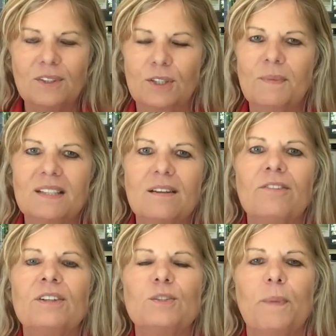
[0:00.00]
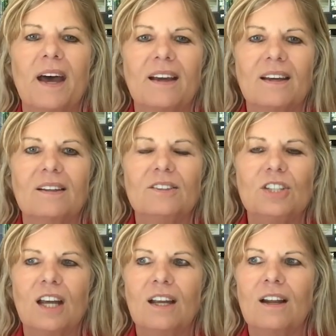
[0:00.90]
took my severance
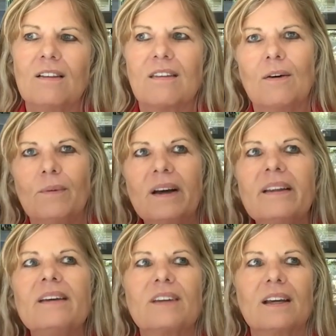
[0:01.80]
package and I thought, well,